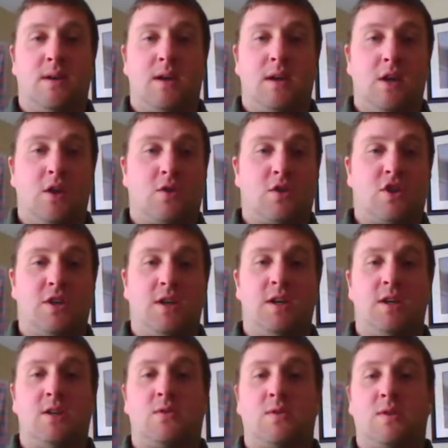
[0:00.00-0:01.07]
He or she
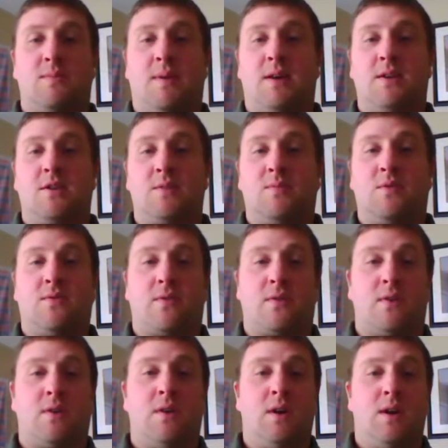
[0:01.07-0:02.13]
is responsible
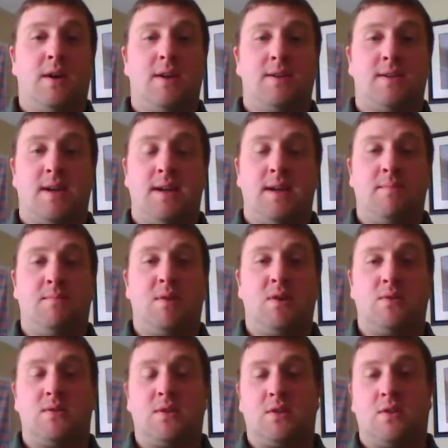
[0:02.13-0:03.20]
for signing
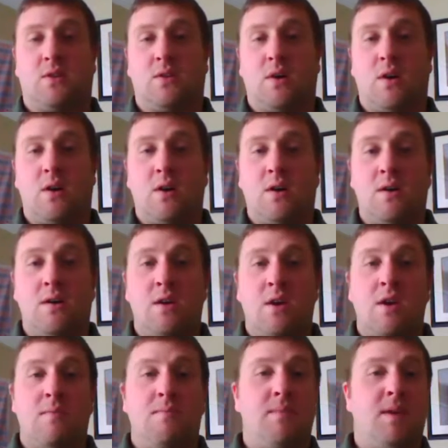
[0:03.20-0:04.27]
bills into law,
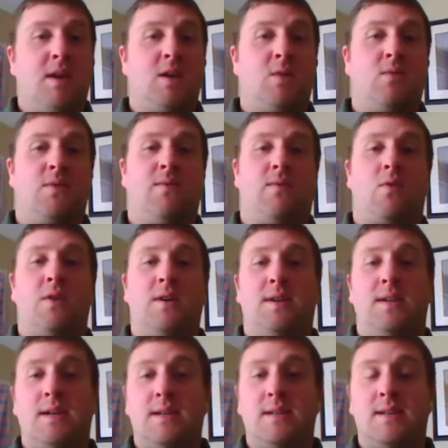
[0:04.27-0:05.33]
meeting with foreign
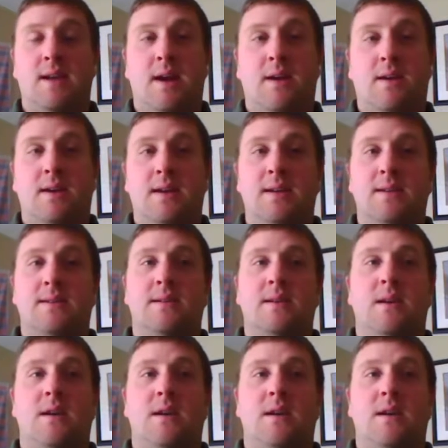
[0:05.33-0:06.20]
dignitaries,